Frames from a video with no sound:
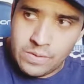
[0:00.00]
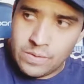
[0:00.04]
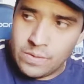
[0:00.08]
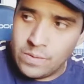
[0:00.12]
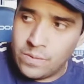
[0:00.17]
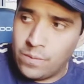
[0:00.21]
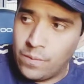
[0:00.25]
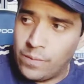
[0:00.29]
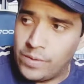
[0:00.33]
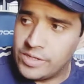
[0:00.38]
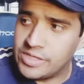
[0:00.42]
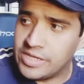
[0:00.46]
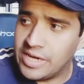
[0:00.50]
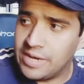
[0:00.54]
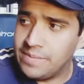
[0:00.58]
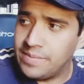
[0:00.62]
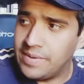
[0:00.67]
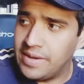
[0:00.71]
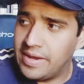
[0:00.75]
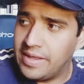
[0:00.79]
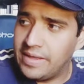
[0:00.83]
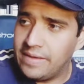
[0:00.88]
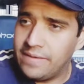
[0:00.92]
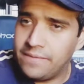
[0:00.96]
which I
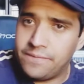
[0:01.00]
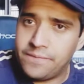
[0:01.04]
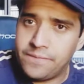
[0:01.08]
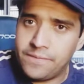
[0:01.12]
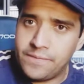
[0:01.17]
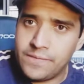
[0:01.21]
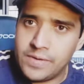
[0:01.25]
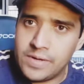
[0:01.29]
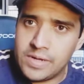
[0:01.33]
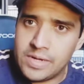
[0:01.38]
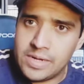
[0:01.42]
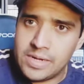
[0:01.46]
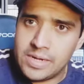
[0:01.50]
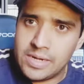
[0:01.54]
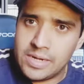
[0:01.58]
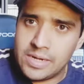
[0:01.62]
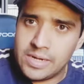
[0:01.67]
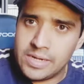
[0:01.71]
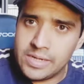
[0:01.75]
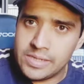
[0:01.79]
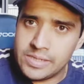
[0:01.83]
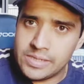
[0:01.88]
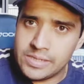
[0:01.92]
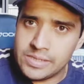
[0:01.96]
believe uh,
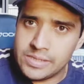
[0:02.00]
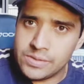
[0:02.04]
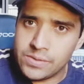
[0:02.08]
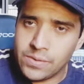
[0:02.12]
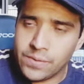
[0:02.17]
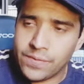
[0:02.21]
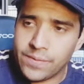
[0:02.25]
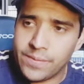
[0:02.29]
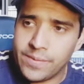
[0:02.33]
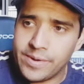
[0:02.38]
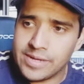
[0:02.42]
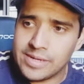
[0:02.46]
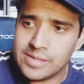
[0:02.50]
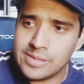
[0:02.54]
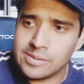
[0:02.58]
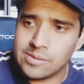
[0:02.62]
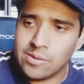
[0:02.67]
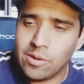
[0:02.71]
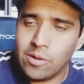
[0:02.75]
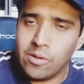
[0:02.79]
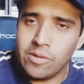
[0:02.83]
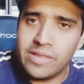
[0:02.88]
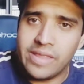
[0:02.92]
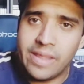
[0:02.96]
in North America is
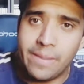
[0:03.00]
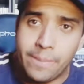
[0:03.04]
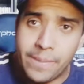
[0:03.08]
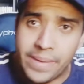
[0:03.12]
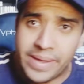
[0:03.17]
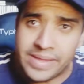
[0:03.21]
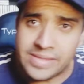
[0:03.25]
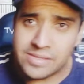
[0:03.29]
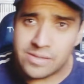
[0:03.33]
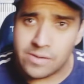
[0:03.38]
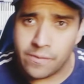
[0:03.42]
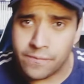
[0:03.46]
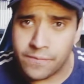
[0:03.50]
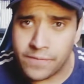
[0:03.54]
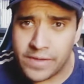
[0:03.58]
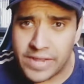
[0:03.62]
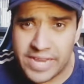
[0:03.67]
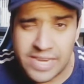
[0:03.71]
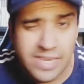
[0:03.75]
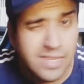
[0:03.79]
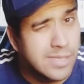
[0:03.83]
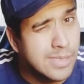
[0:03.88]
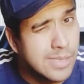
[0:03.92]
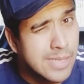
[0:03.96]
called Lament of
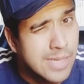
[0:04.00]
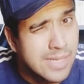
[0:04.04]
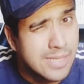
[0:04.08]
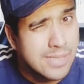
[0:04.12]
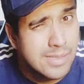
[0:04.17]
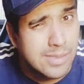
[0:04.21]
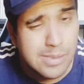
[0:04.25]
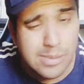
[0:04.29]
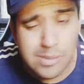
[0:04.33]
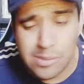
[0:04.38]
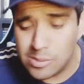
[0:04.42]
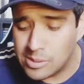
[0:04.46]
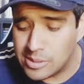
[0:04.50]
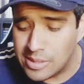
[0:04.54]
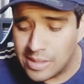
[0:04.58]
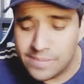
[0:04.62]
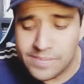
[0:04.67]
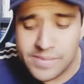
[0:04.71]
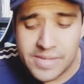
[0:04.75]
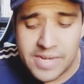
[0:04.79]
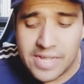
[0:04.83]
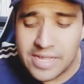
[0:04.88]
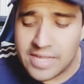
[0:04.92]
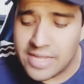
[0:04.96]
Innocence or
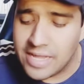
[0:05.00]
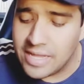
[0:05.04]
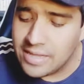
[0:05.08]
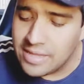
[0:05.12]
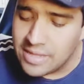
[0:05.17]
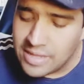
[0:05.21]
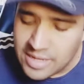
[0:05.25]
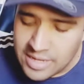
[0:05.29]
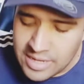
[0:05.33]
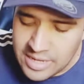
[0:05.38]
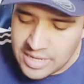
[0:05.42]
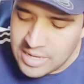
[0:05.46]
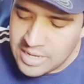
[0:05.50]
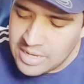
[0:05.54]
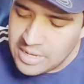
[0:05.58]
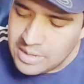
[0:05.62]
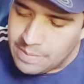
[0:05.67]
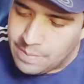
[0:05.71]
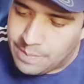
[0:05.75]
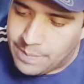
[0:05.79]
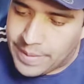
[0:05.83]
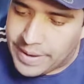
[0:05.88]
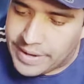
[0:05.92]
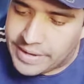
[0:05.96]
something like that.
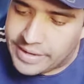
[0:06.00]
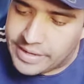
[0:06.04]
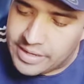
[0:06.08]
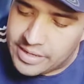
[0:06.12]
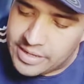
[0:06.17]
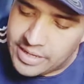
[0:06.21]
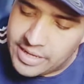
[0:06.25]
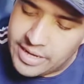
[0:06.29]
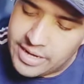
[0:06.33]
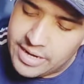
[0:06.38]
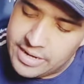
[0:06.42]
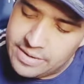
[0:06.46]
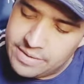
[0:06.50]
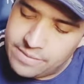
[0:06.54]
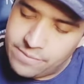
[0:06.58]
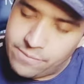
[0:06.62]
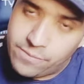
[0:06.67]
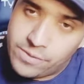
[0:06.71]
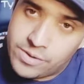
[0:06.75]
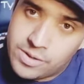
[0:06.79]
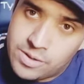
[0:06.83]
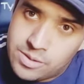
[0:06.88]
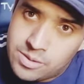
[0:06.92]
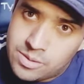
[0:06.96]
But here
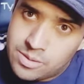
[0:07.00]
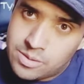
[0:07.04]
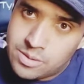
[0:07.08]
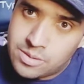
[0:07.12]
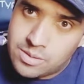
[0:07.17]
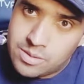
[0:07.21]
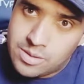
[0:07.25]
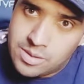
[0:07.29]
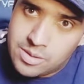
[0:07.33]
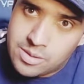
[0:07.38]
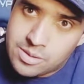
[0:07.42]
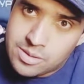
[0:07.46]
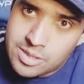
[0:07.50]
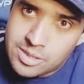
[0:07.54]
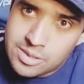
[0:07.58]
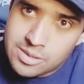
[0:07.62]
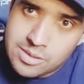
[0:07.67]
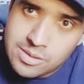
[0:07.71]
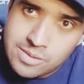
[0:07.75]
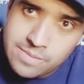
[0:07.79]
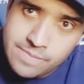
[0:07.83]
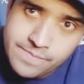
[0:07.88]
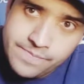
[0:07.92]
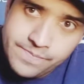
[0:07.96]
we is just
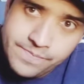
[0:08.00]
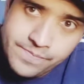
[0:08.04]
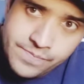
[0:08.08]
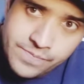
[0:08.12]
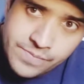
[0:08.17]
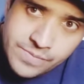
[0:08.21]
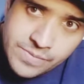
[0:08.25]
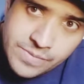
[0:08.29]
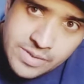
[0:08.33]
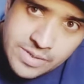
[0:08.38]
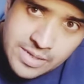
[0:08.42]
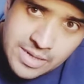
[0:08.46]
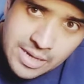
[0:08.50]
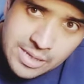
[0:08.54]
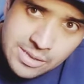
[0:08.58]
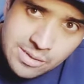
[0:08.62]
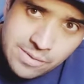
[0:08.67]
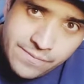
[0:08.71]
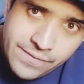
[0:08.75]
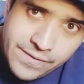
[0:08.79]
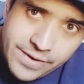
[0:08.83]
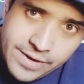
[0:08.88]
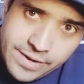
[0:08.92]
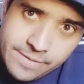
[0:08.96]

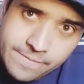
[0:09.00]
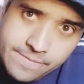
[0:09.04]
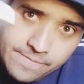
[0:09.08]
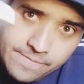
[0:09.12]
Castlevania.